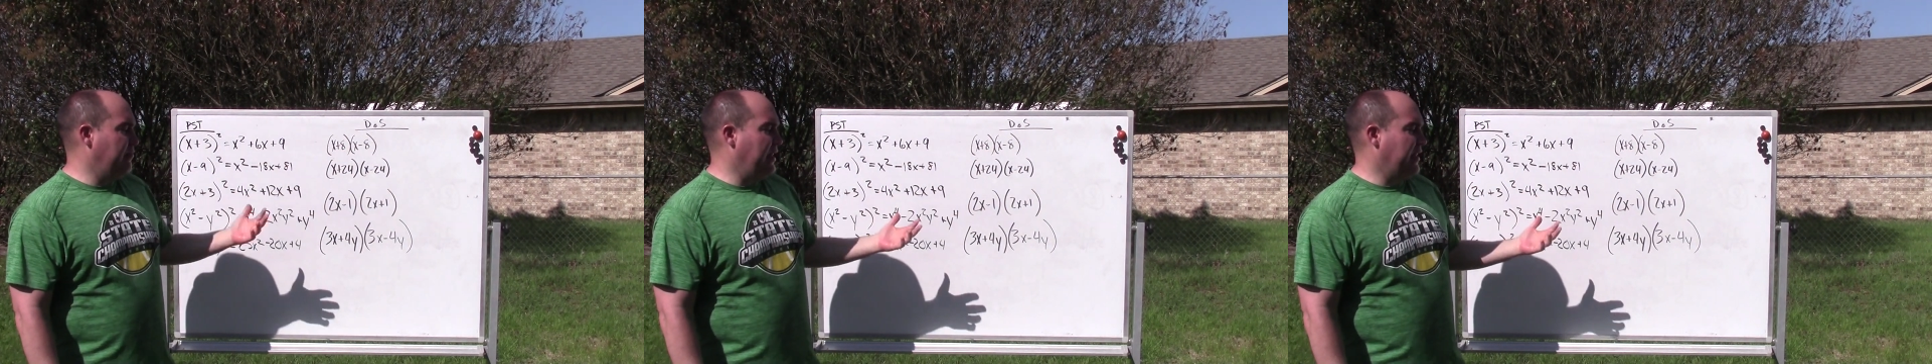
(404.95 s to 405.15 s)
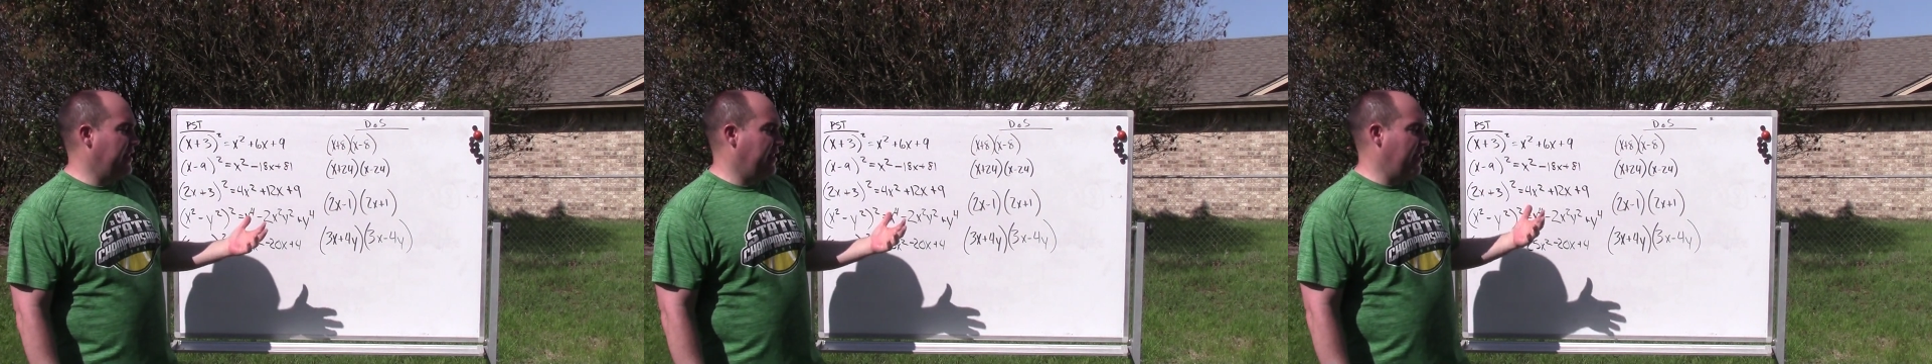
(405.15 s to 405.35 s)

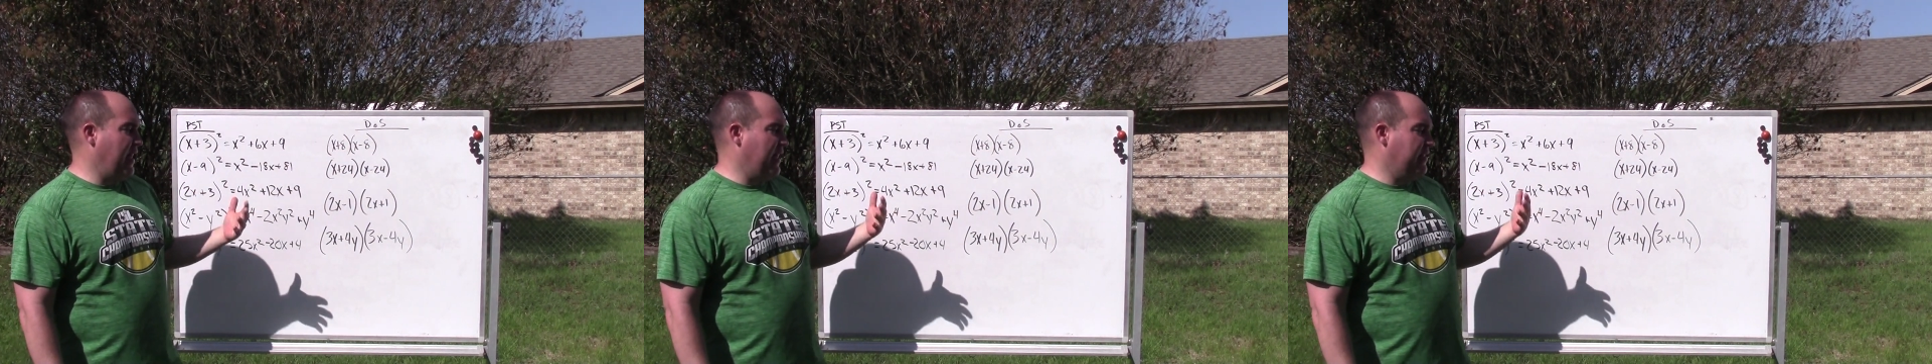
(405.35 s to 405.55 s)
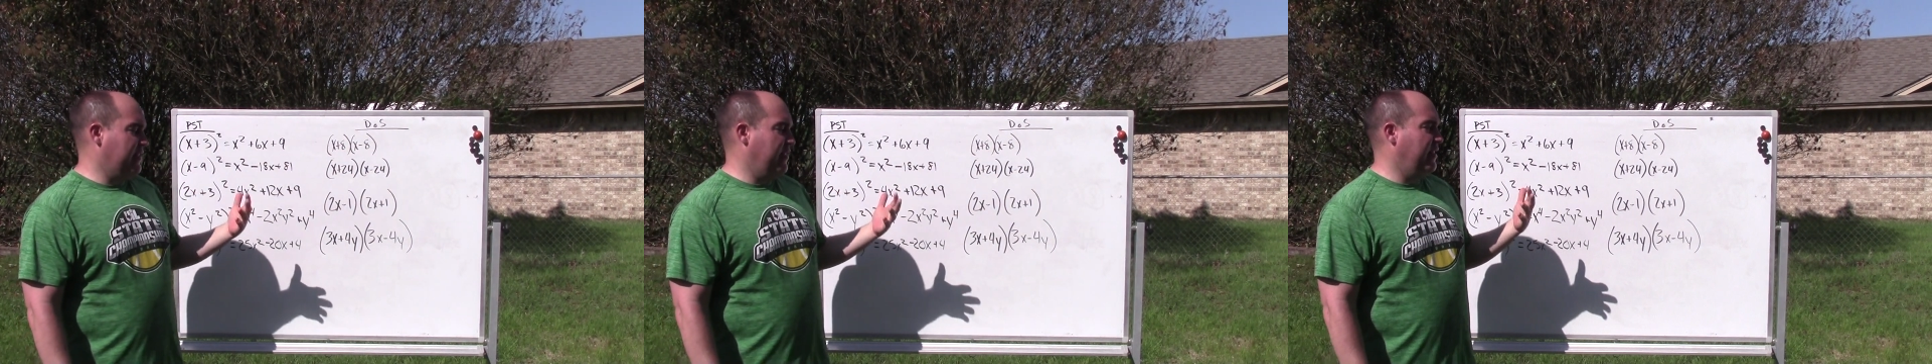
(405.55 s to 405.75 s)

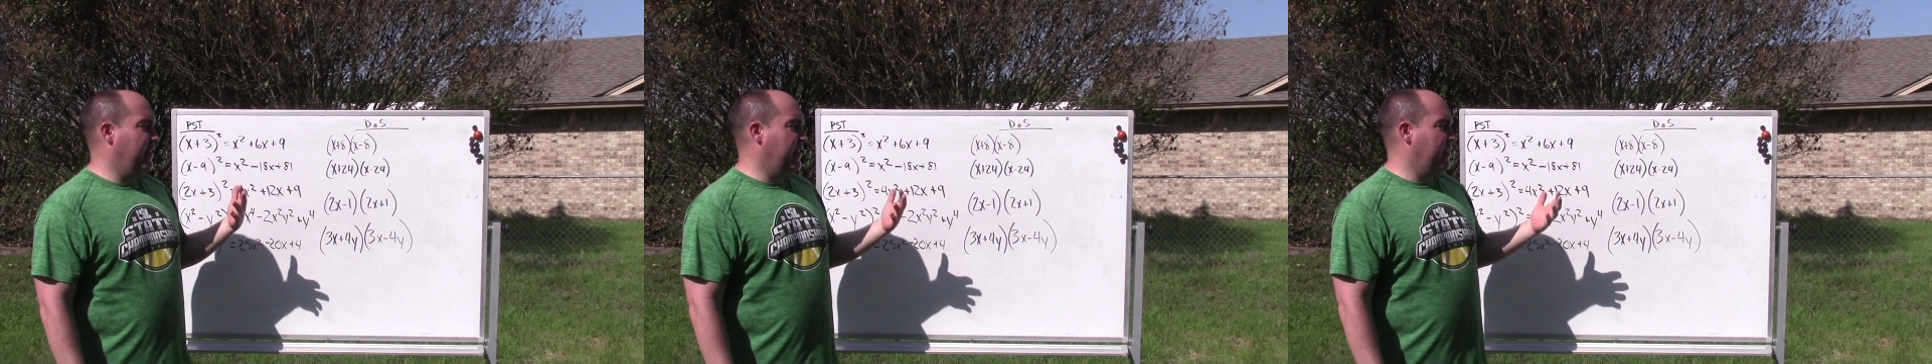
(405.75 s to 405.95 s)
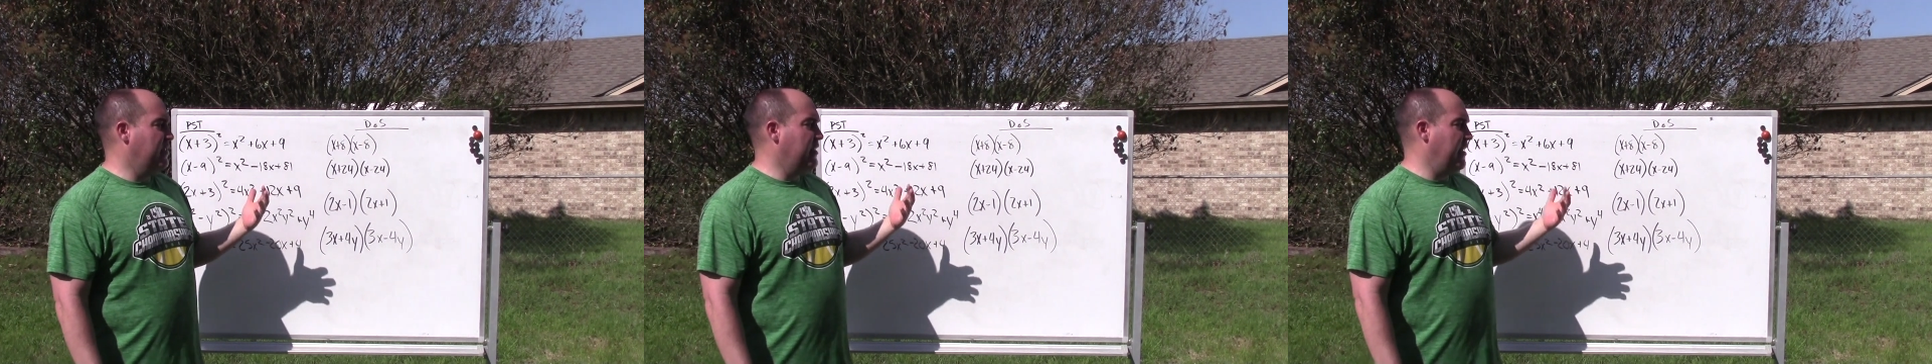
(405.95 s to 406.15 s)
recognize that
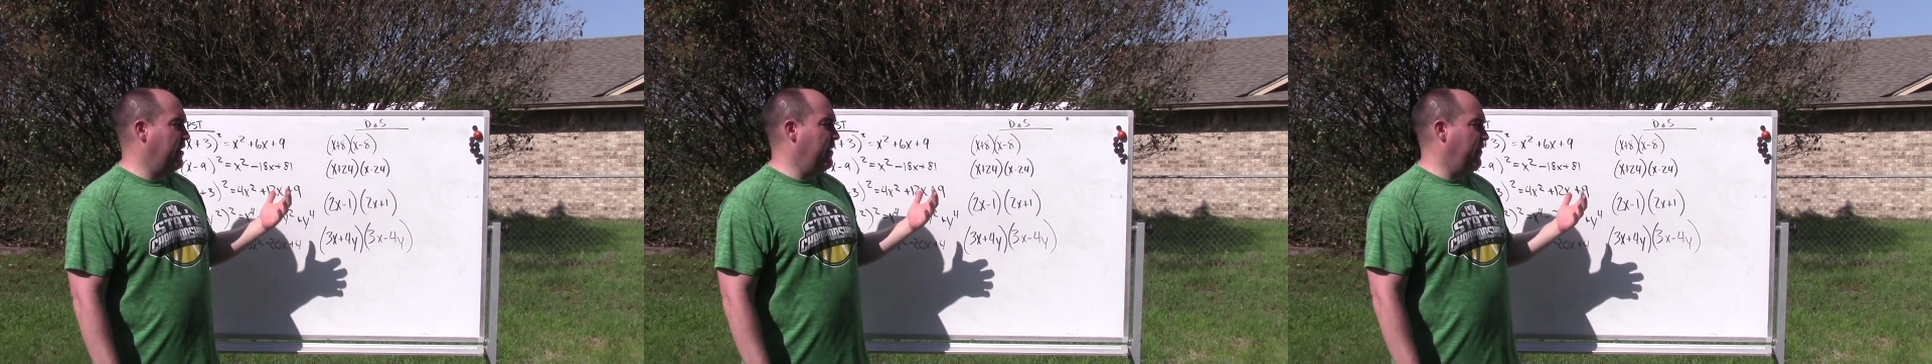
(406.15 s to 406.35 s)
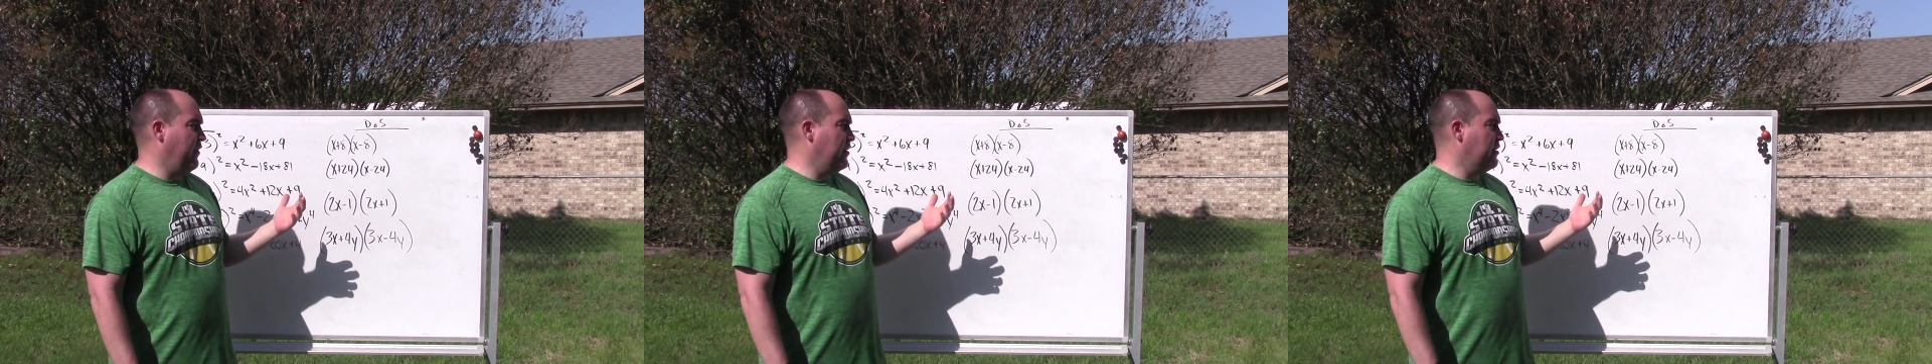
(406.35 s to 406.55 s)
it is a
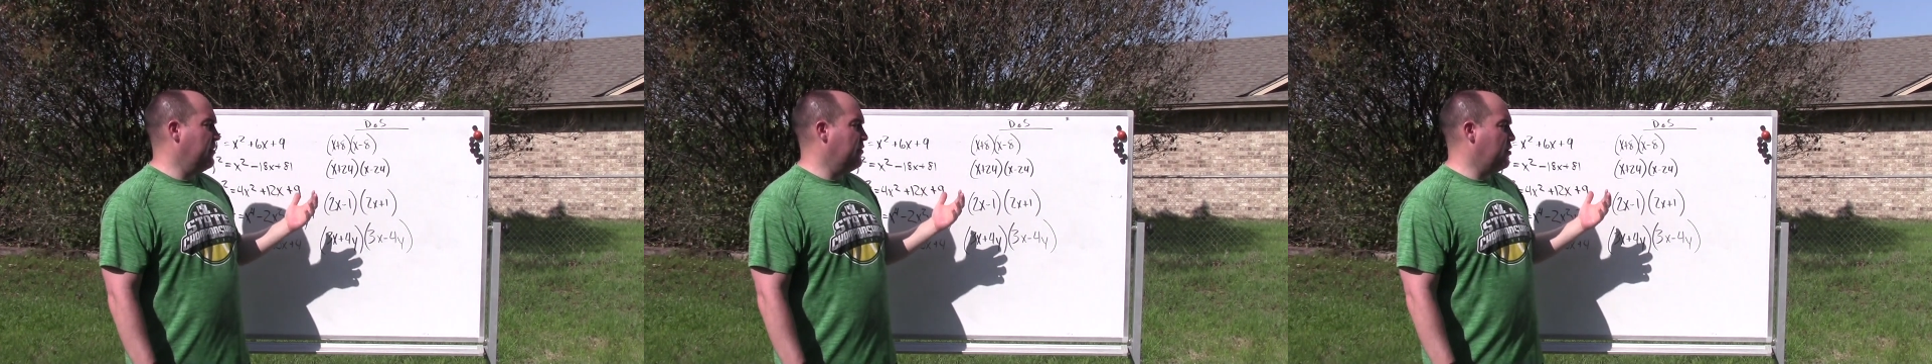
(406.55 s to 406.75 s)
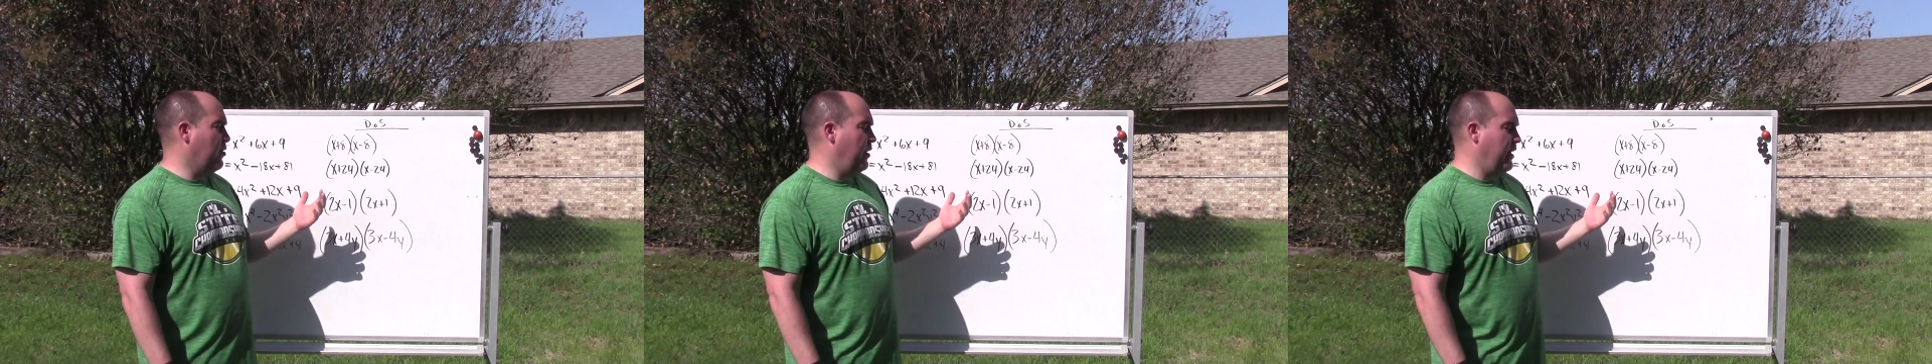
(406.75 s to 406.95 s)
difference of
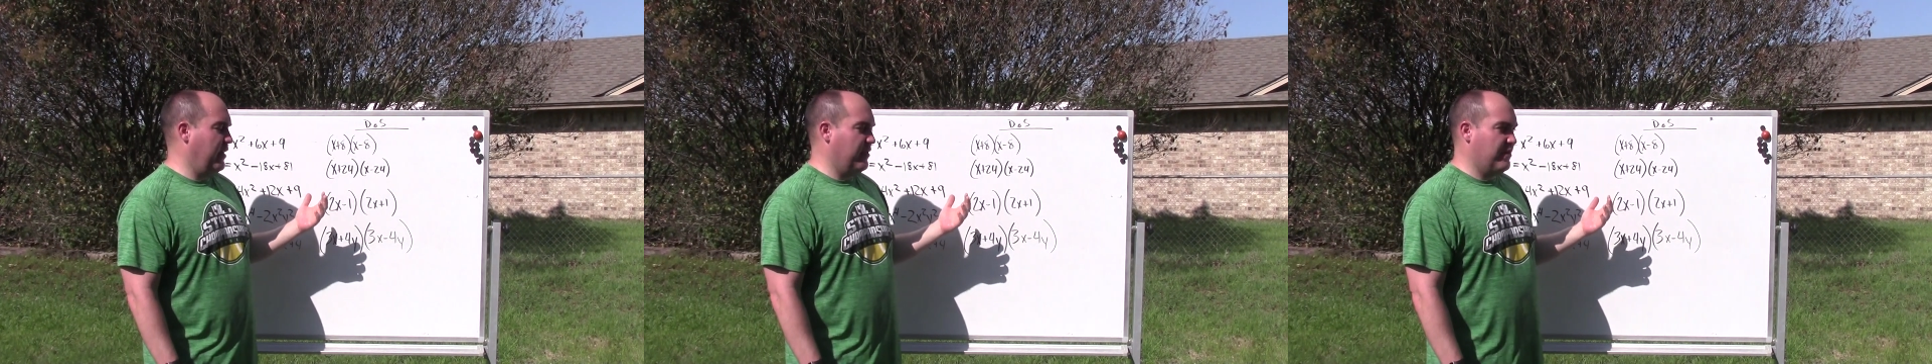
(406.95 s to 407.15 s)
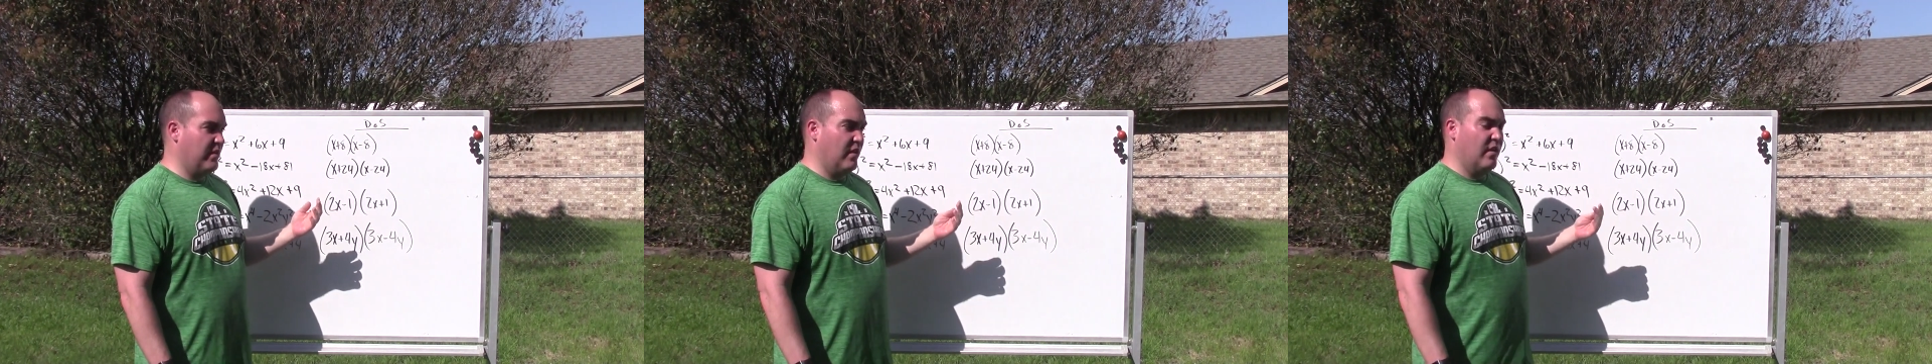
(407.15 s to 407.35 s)

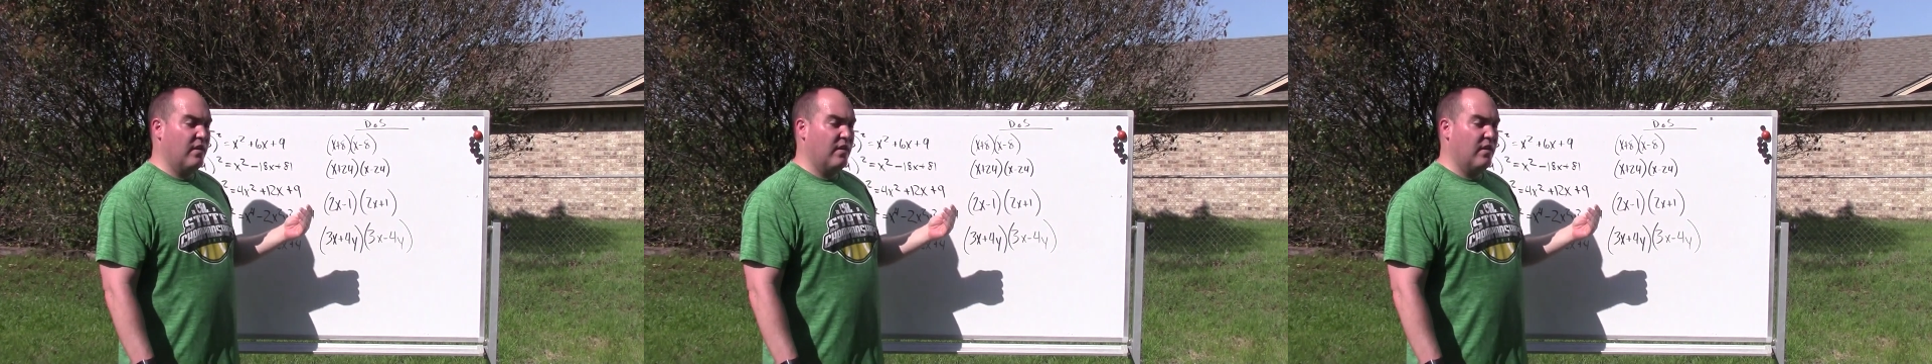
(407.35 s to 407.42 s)
squares.